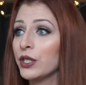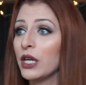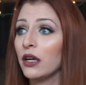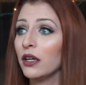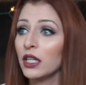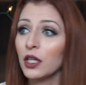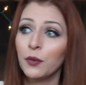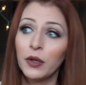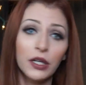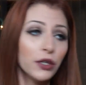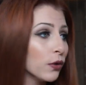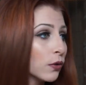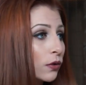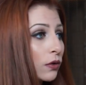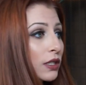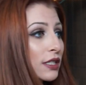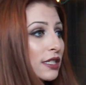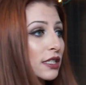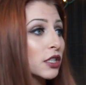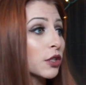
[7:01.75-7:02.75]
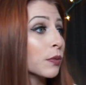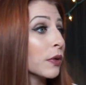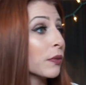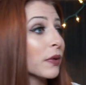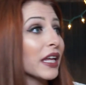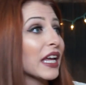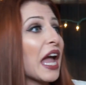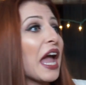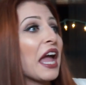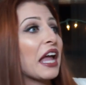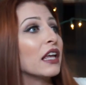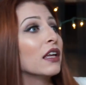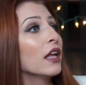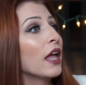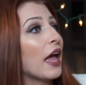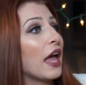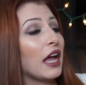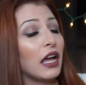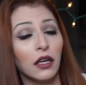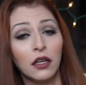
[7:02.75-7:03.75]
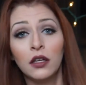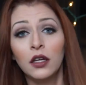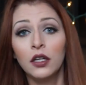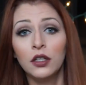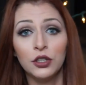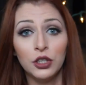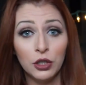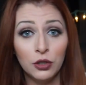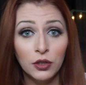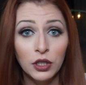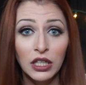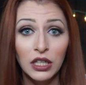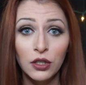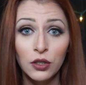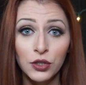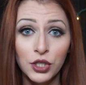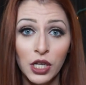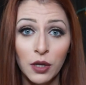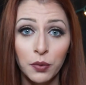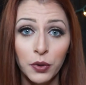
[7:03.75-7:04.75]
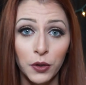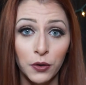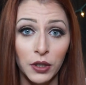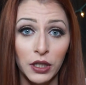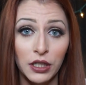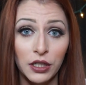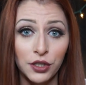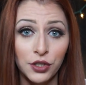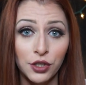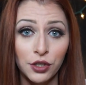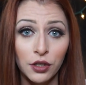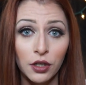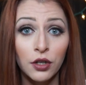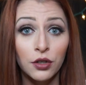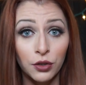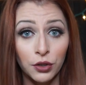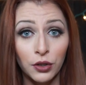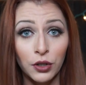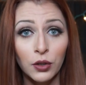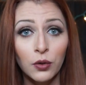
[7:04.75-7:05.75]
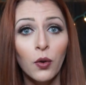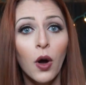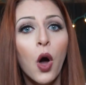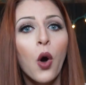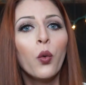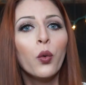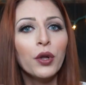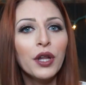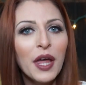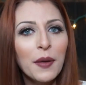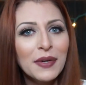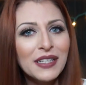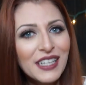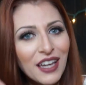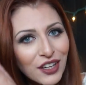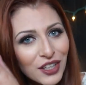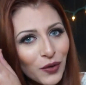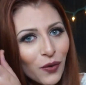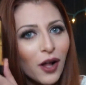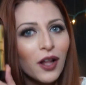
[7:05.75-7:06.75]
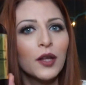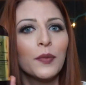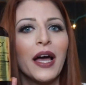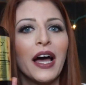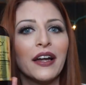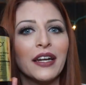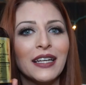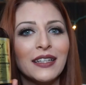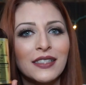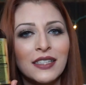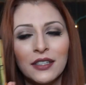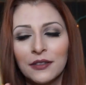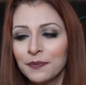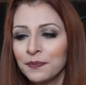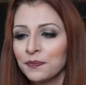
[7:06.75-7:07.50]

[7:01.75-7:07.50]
tell anybody who will listen to me, like, hey, do you need new shampoo and conditioner? Do you? Well, let me tell you all about it.